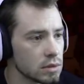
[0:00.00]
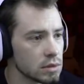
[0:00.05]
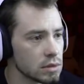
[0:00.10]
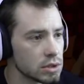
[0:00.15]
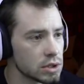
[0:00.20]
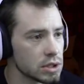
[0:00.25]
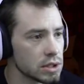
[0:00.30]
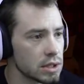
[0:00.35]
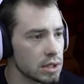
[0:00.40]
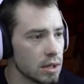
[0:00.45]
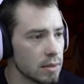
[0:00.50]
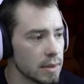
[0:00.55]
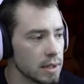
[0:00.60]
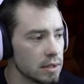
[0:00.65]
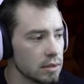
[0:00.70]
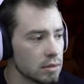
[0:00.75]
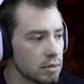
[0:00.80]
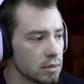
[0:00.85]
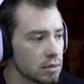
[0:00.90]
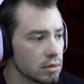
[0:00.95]
She coming?
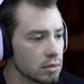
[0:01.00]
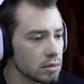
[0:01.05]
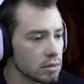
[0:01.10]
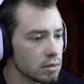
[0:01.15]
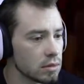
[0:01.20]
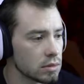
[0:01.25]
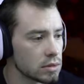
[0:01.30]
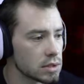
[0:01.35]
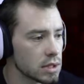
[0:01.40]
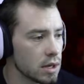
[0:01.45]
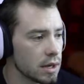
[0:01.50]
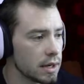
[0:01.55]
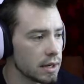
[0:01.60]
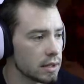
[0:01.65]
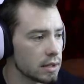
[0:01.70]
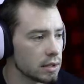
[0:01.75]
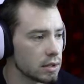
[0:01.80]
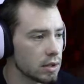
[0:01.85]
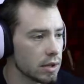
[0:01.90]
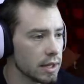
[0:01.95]
Sorry.
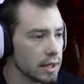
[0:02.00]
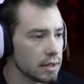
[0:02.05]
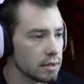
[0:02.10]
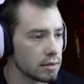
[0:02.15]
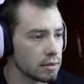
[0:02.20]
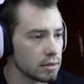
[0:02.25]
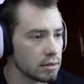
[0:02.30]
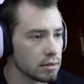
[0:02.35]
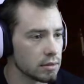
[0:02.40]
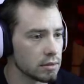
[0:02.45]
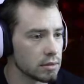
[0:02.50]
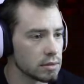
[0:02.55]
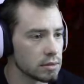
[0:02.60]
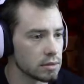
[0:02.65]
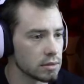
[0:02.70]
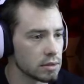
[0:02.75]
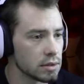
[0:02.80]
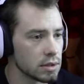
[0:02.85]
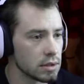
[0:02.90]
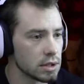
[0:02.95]
Go ahead.
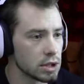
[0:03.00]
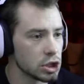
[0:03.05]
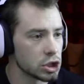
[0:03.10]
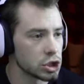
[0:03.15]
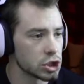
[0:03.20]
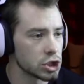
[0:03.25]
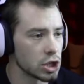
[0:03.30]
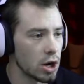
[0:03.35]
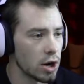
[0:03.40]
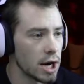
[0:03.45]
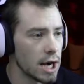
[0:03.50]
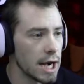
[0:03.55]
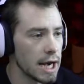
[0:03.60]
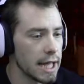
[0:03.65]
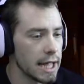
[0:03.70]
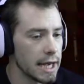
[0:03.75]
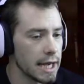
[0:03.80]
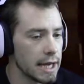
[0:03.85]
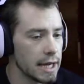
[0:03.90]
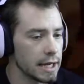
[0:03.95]
Sorry,
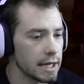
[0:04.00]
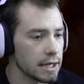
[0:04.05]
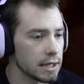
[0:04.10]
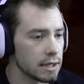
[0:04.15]
lady.